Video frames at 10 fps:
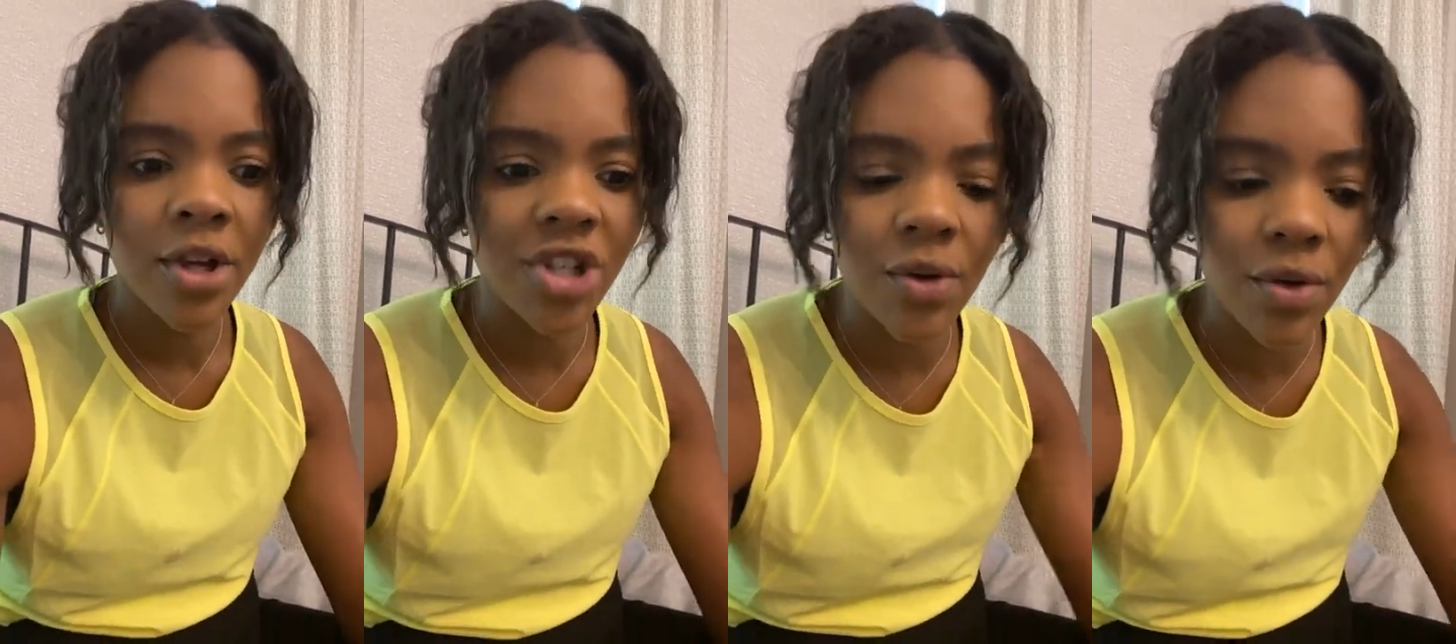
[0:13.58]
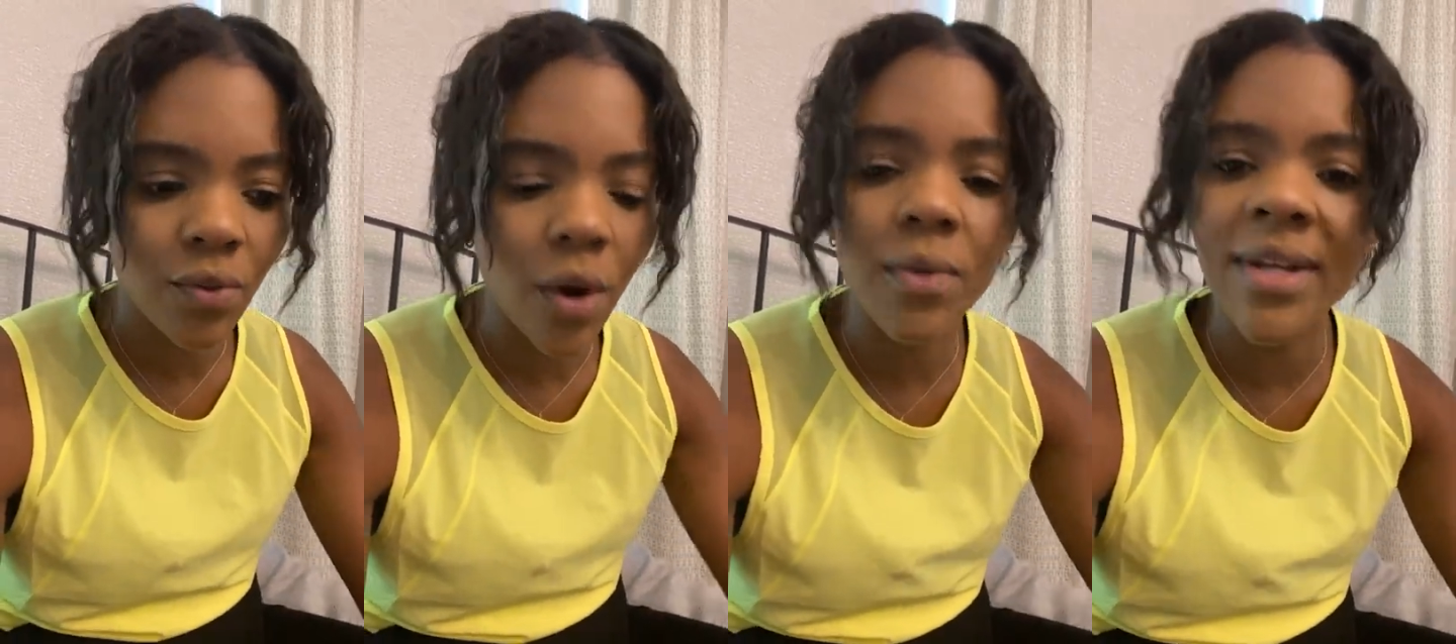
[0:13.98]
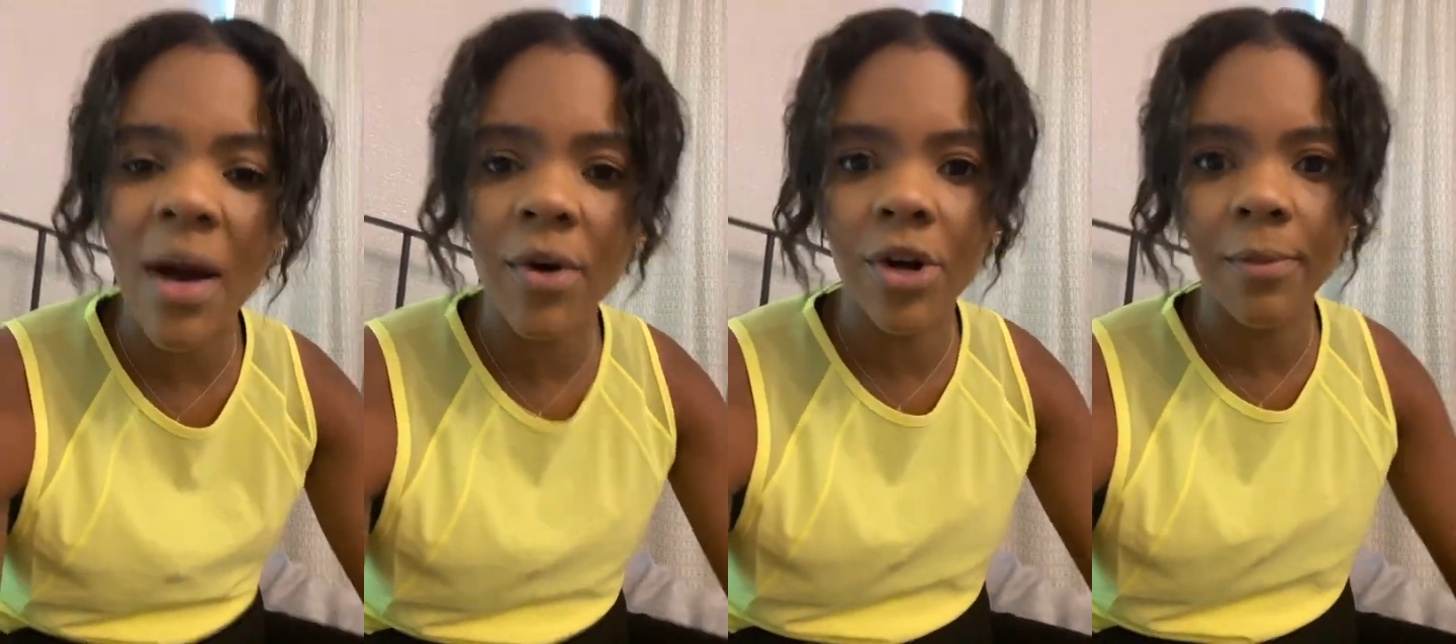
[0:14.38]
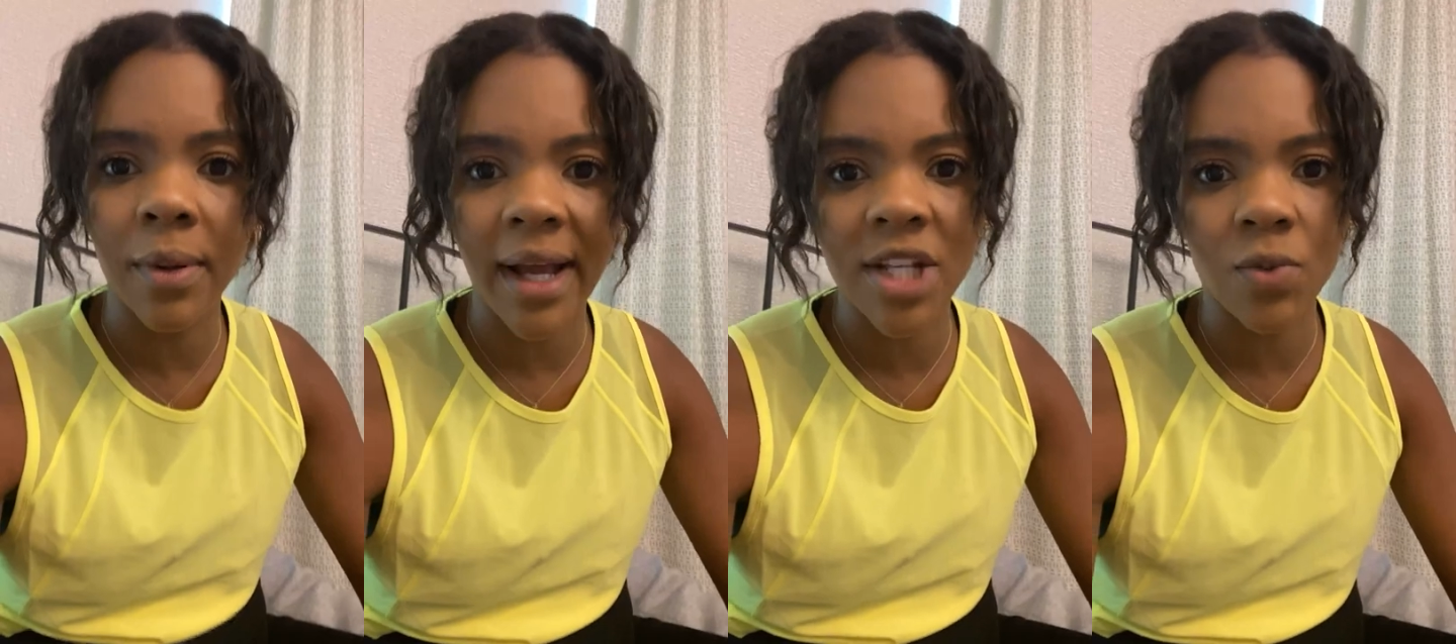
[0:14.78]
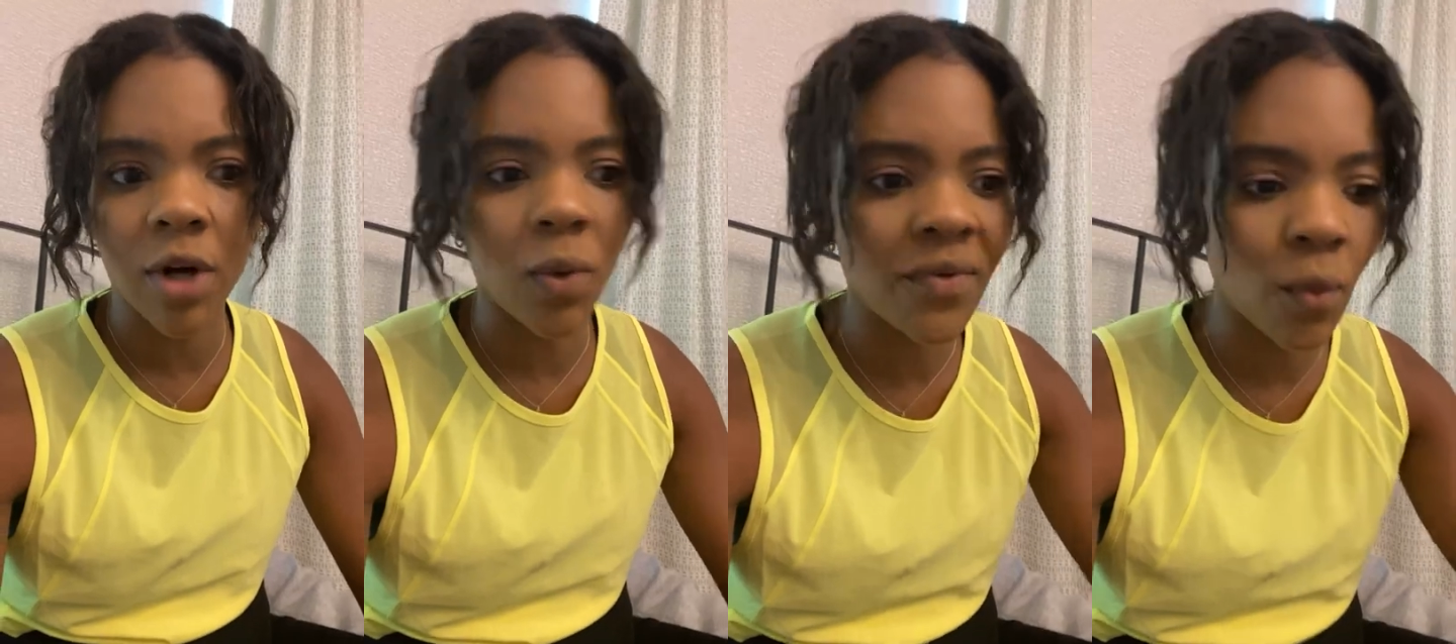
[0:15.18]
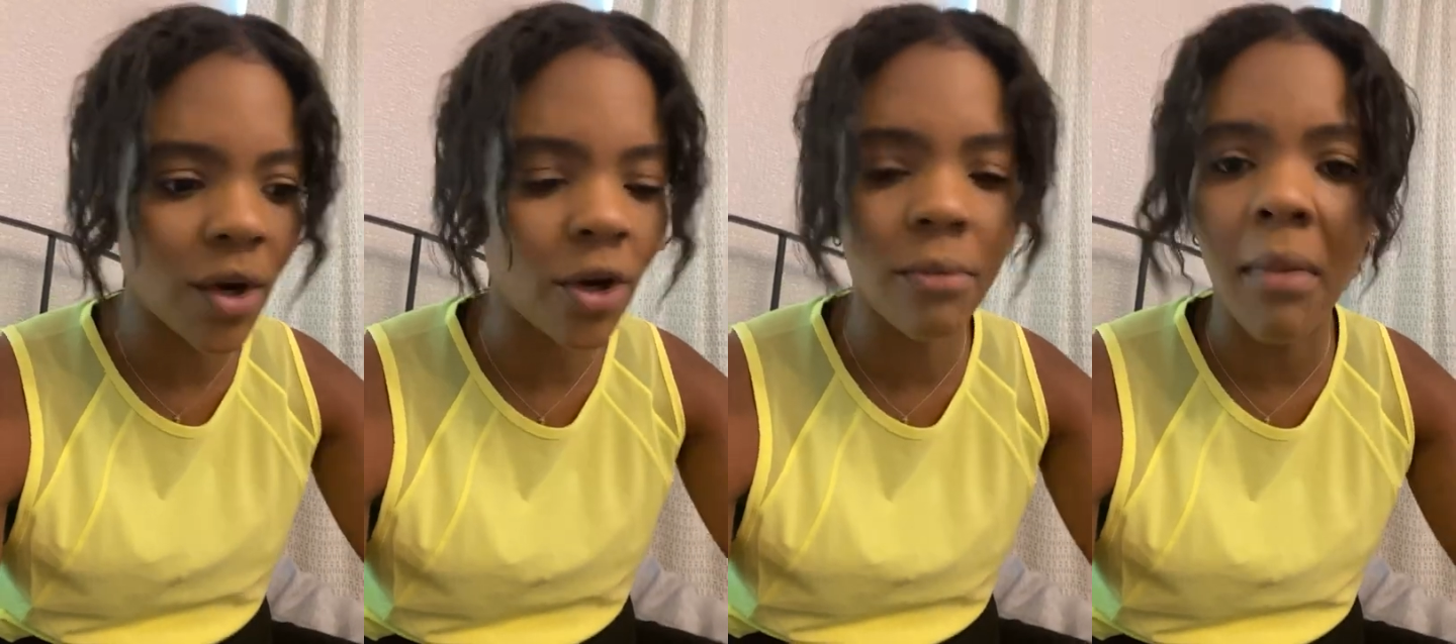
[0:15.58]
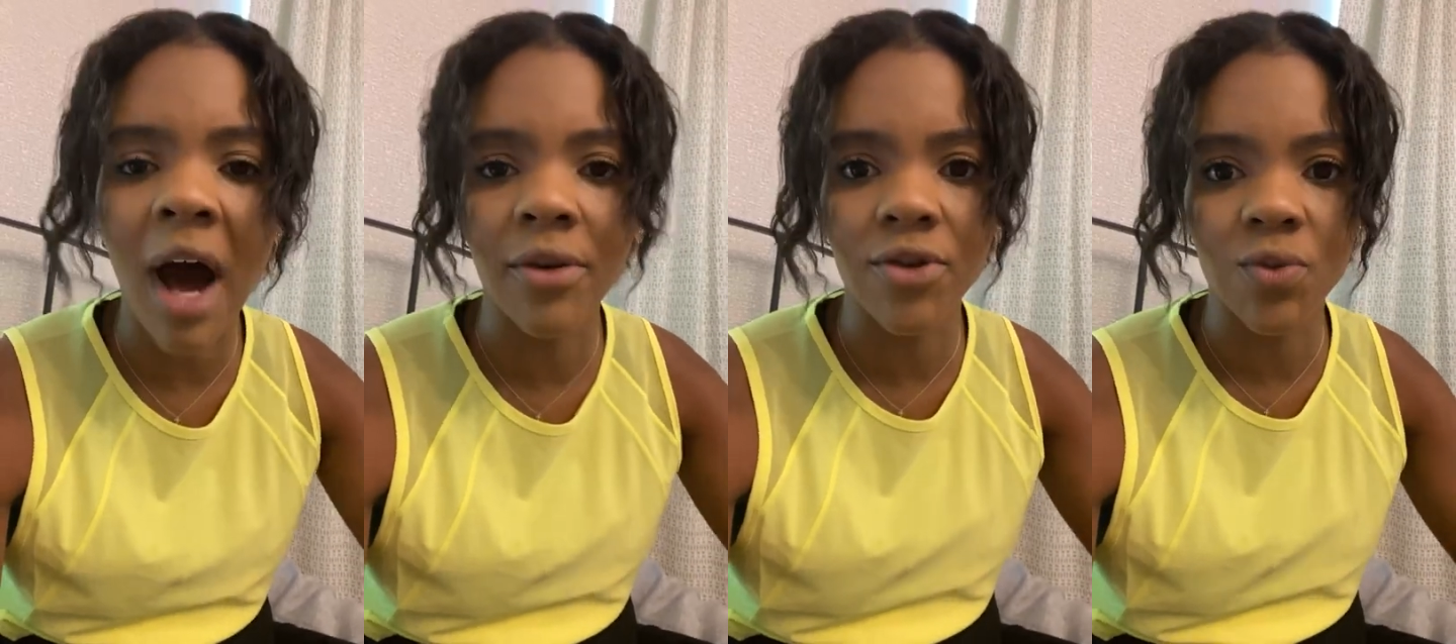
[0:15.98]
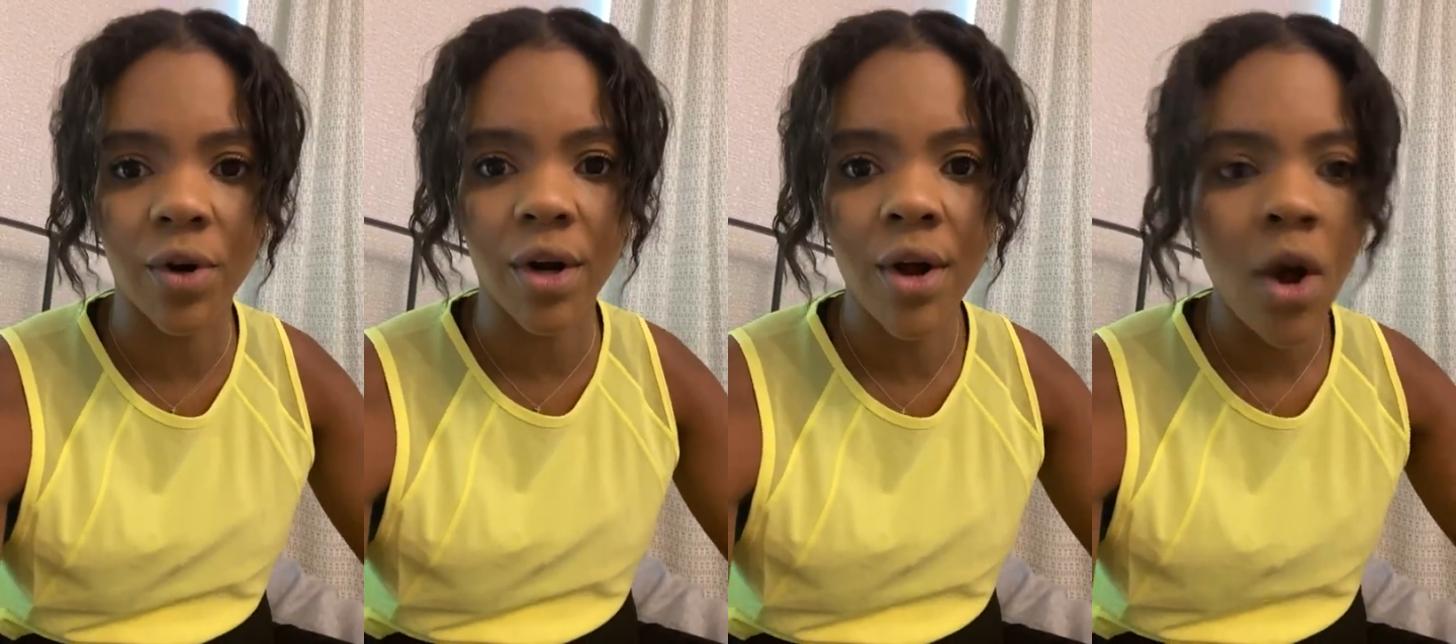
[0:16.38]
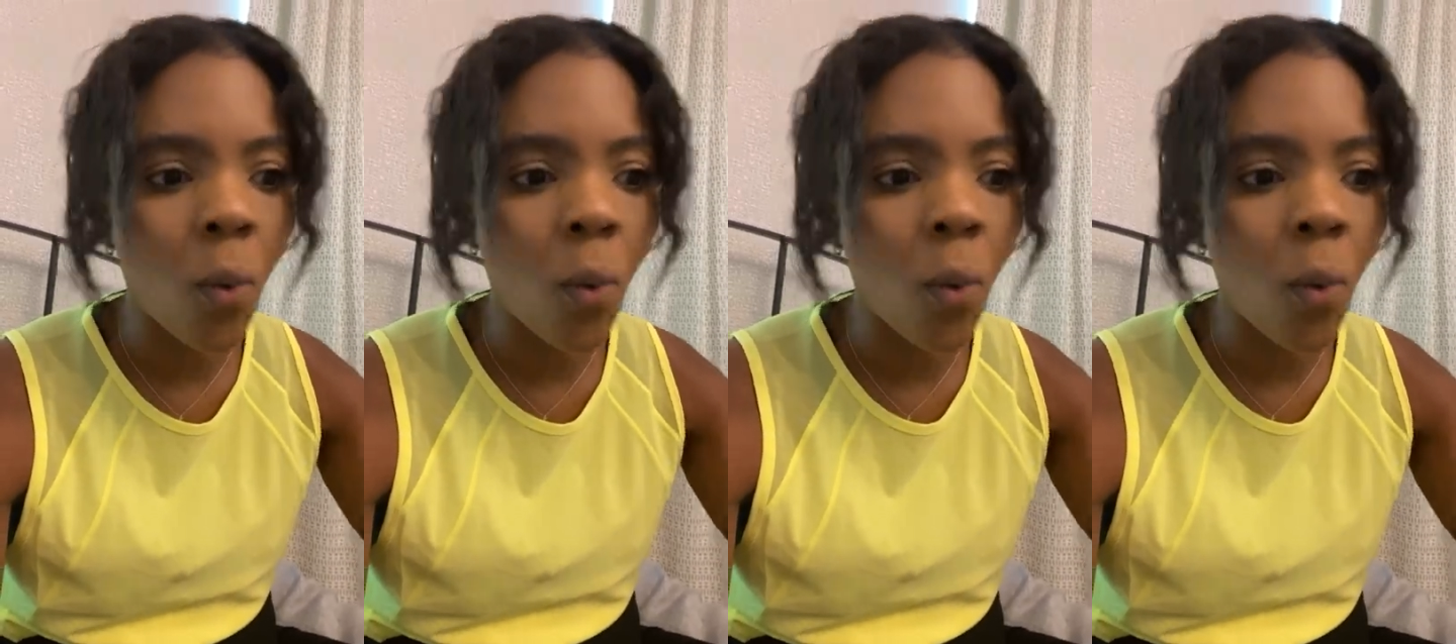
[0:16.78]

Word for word: She wrote down what her plans were, what, what her models were,